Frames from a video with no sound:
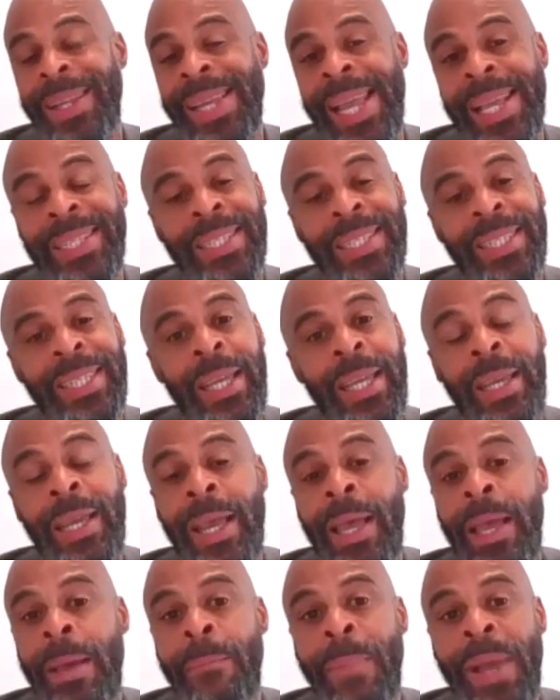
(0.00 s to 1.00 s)
entity
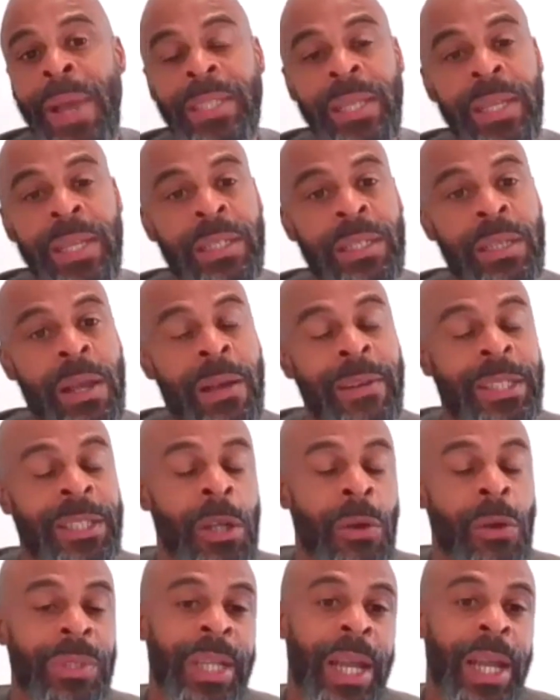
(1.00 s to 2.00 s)
basically
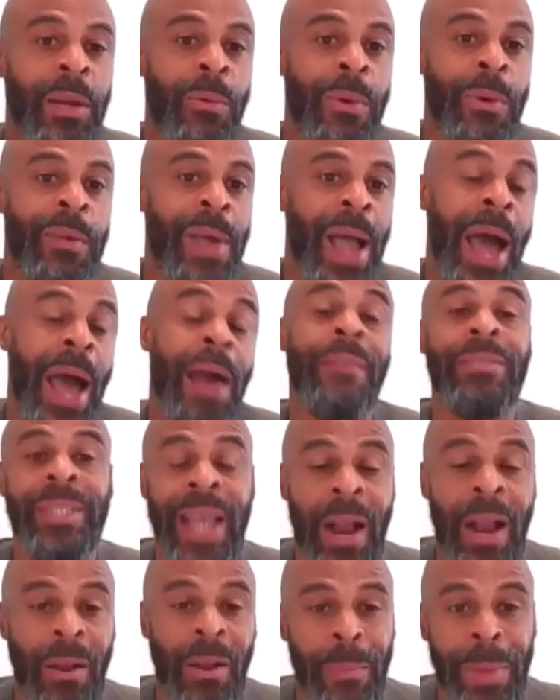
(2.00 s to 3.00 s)
associated with out of
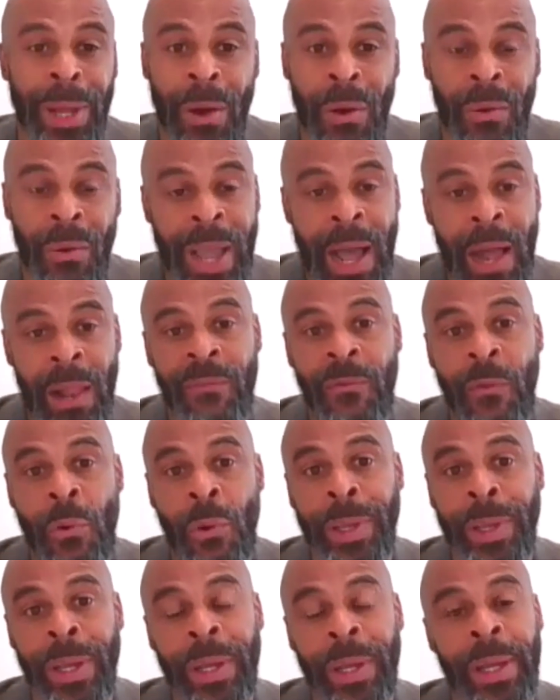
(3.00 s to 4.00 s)
Sacramento,
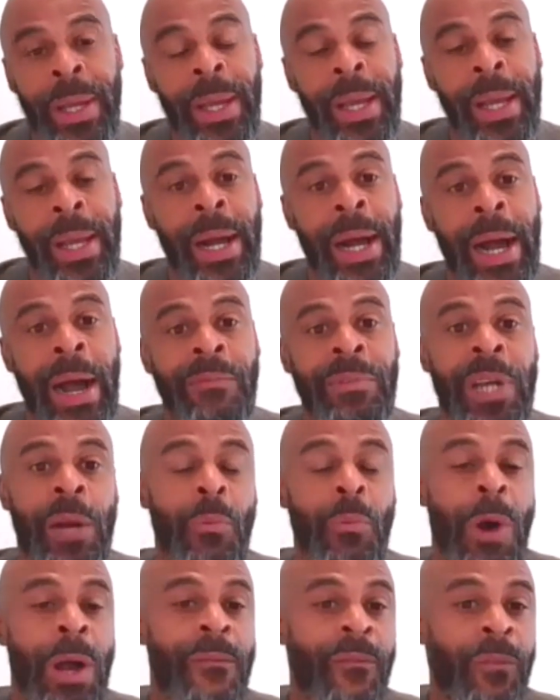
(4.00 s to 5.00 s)
California. I've
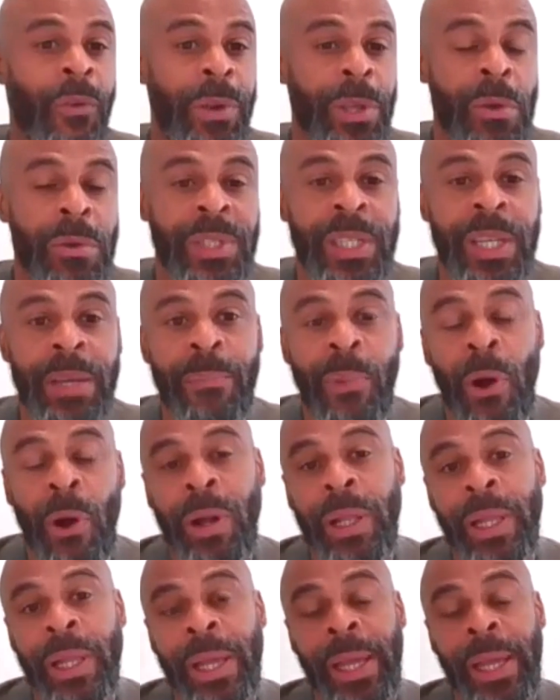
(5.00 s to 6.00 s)
done one for UC
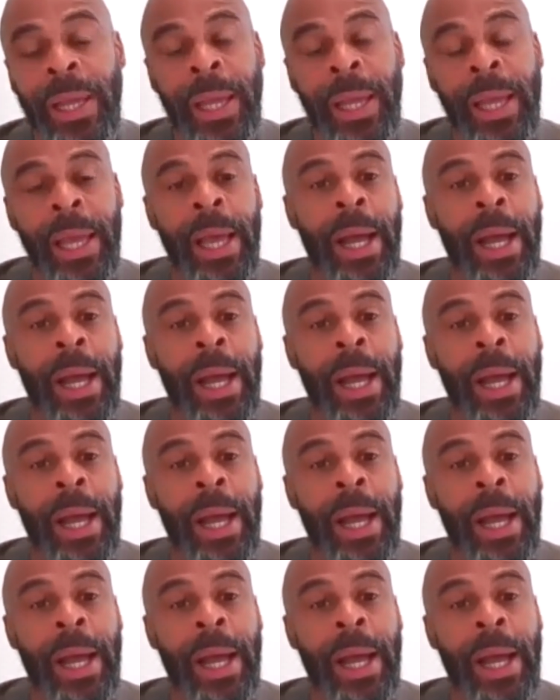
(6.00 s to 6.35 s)
Berkeley.